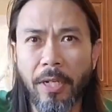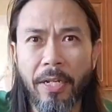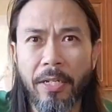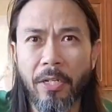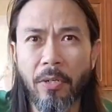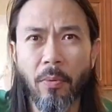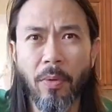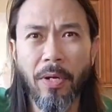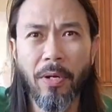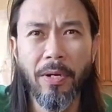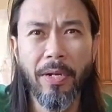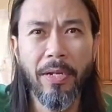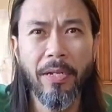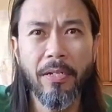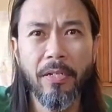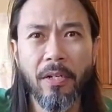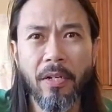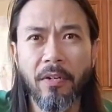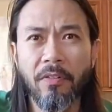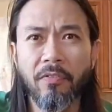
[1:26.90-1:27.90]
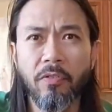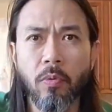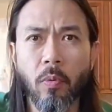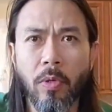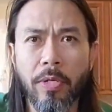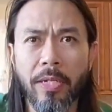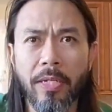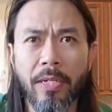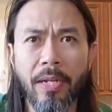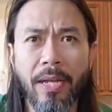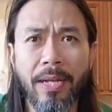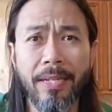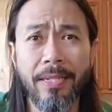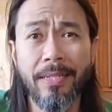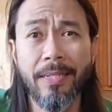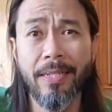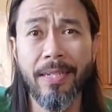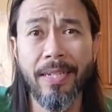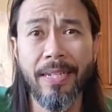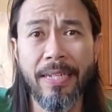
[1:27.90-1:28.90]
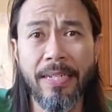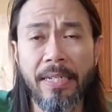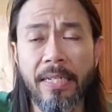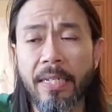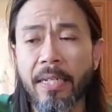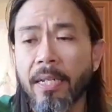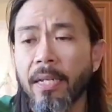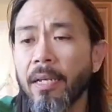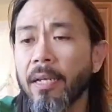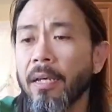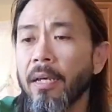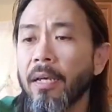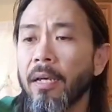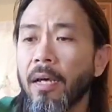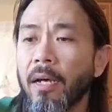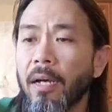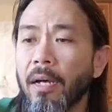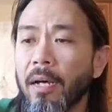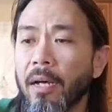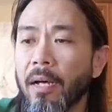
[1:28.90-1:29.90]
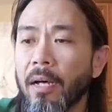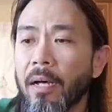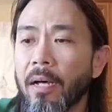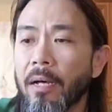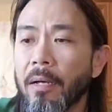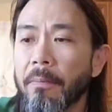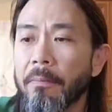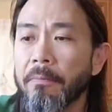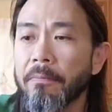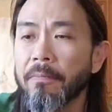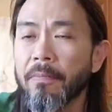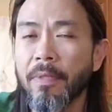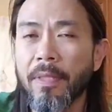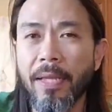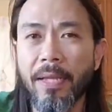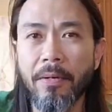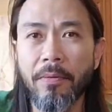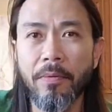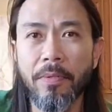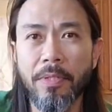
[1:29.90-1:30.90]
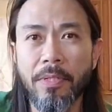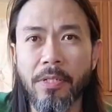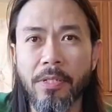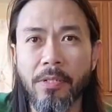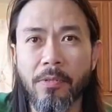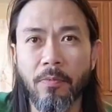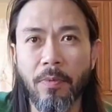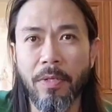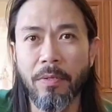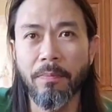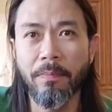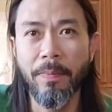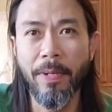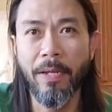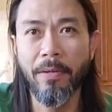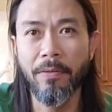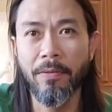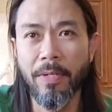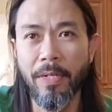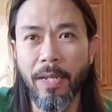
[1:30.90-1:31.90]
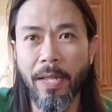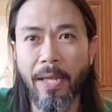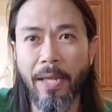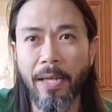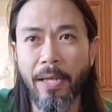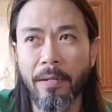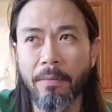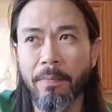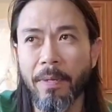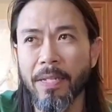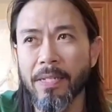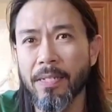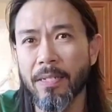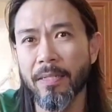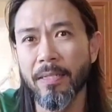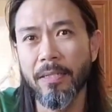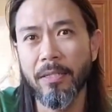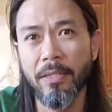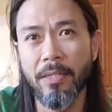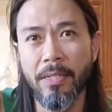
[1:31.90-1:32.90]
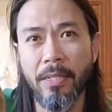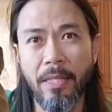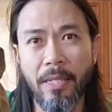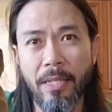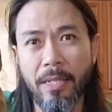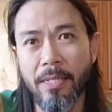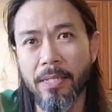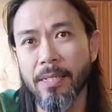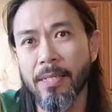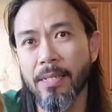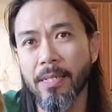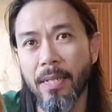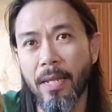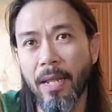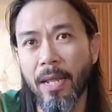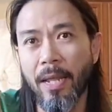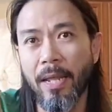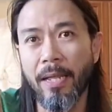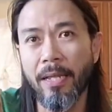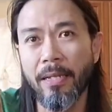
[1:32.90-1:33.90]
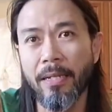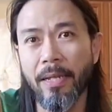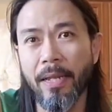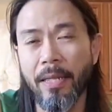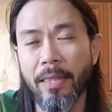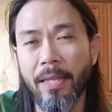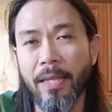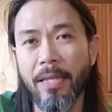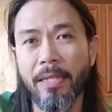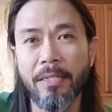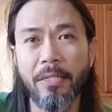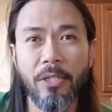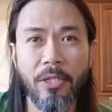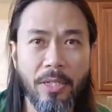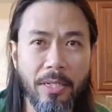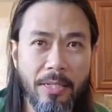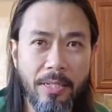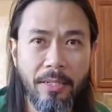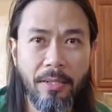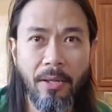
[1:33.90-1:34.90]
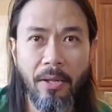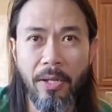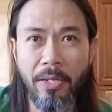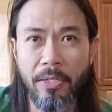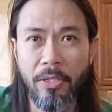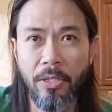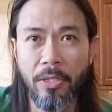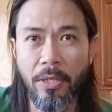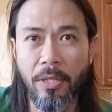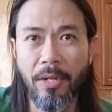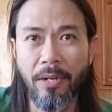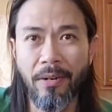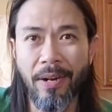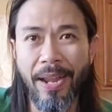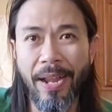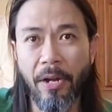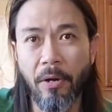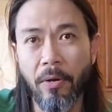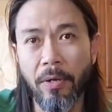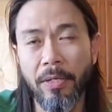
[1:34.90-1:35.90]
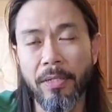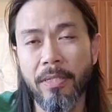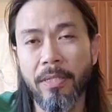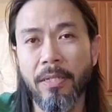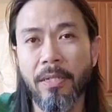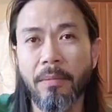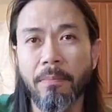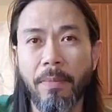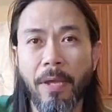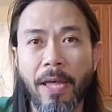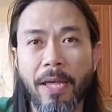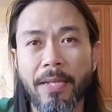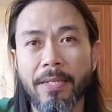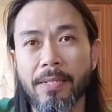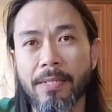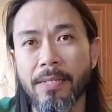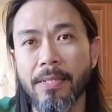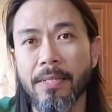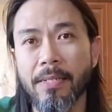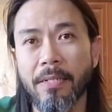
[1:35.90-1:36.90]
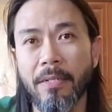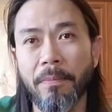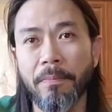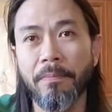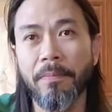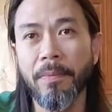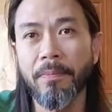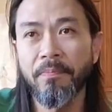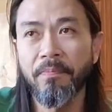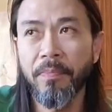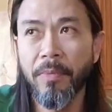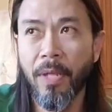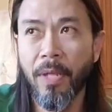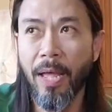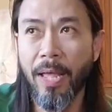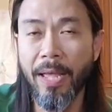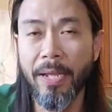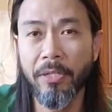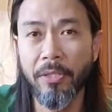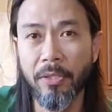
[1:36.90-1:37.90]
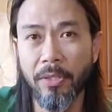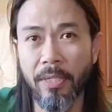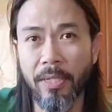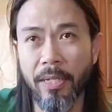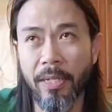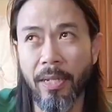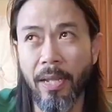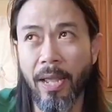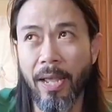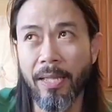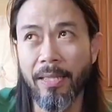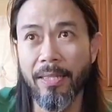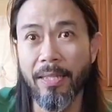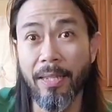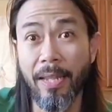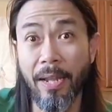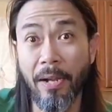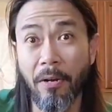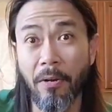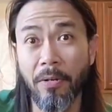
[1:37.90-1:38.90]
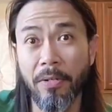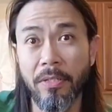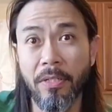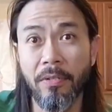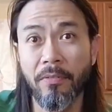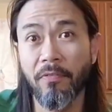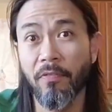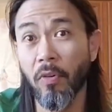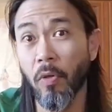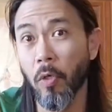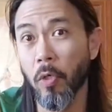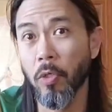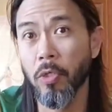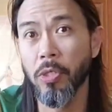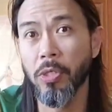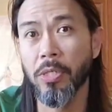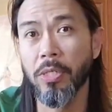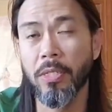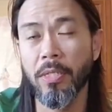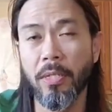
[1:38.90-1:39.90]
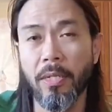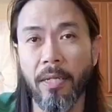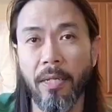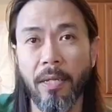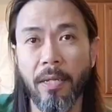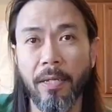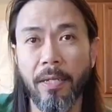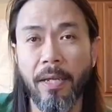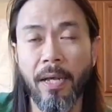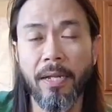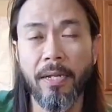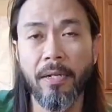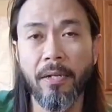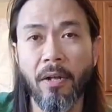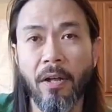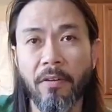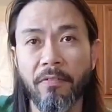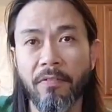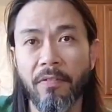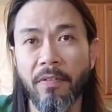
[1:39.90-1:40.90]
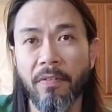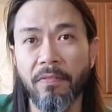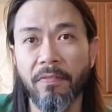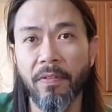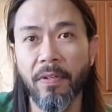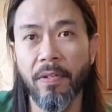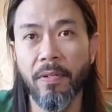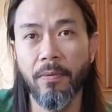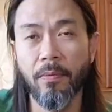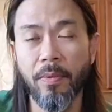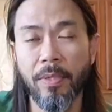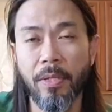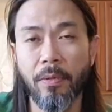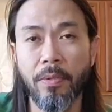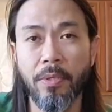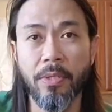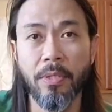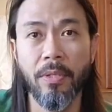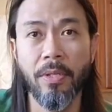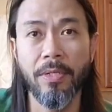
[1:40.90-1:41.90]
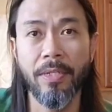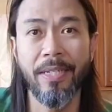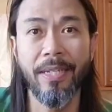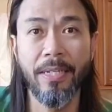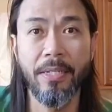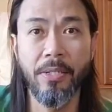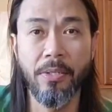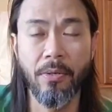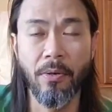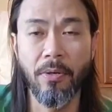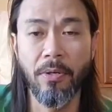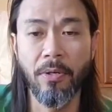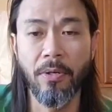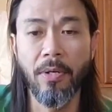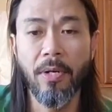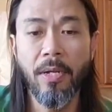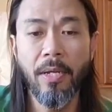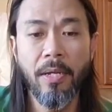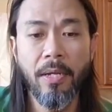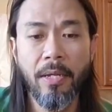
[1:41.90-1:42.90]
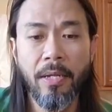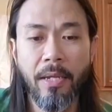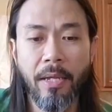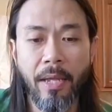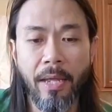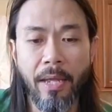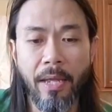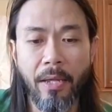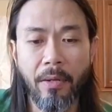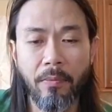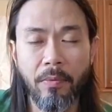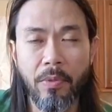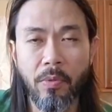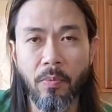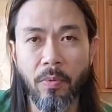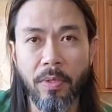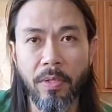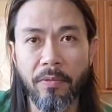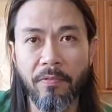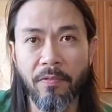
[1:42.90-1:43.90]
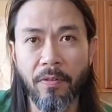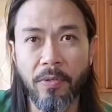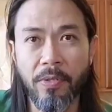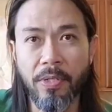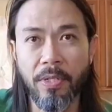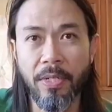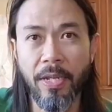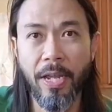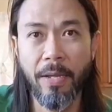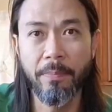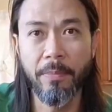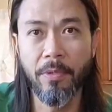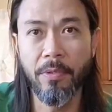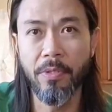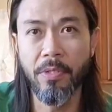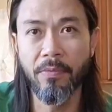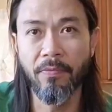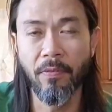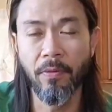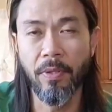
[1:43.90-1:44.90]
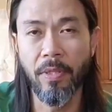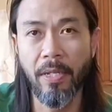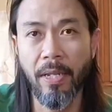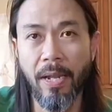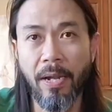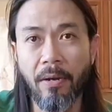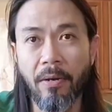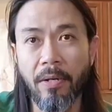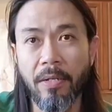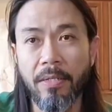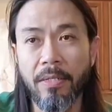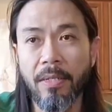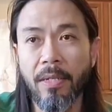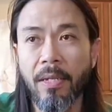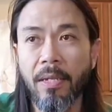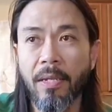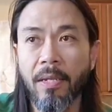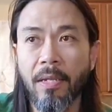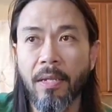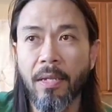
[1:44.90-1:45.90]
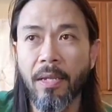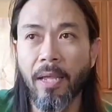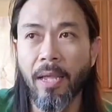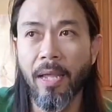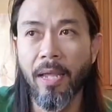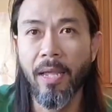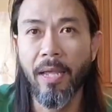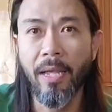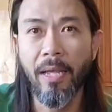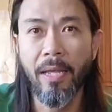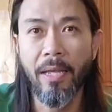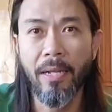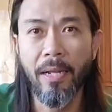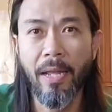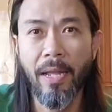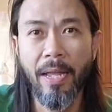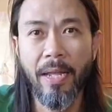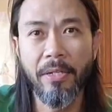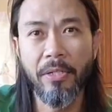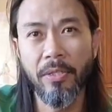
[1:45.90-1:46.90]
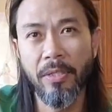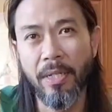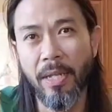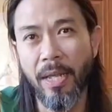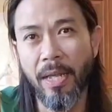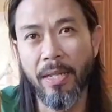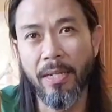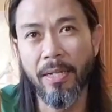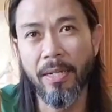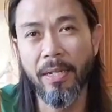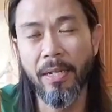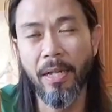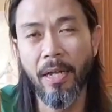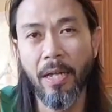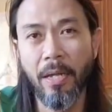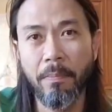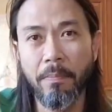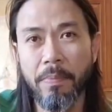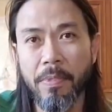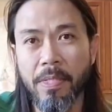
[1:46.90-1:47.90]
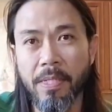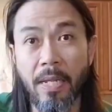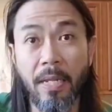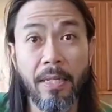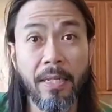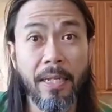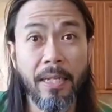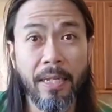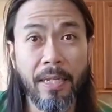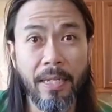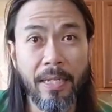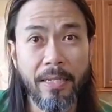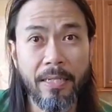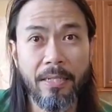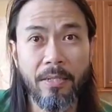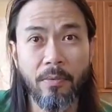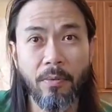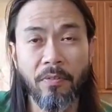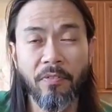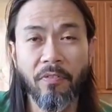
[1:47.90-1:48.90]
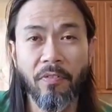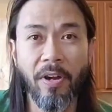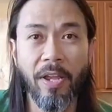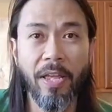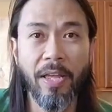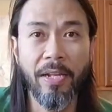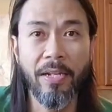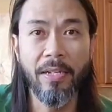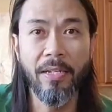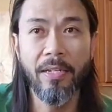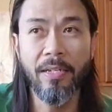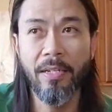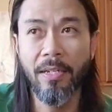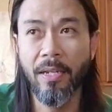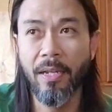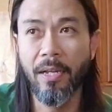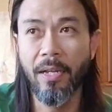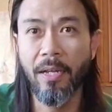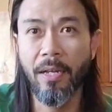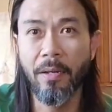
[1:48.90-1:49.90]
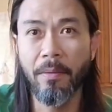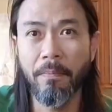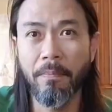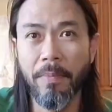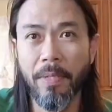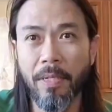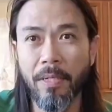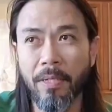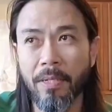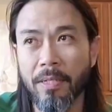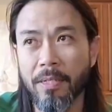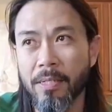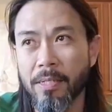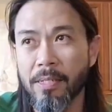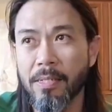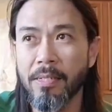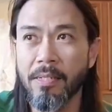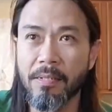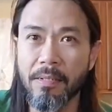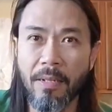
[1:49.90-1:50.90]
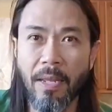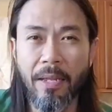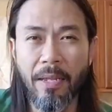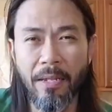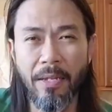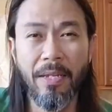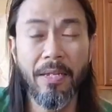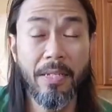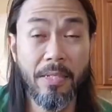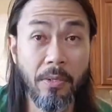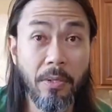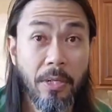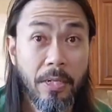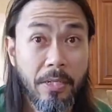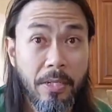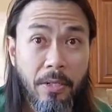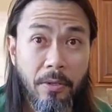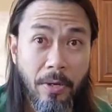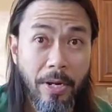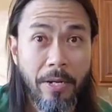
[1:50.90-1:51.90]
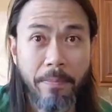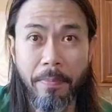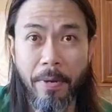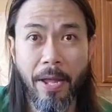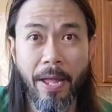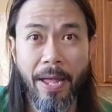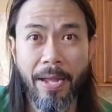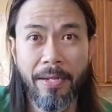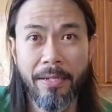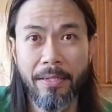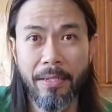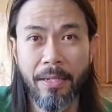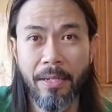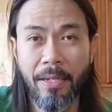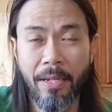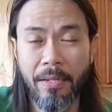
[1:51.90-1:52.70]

January of 2019. That was when Boundary had basically just this, and they had just launched their Errant pack system. I actually had the Errant first, got it off of when they were still on Kickstarter, and was one of the first adapters for the Errant. And I actually ended up selling it to a friend because it's a great bag,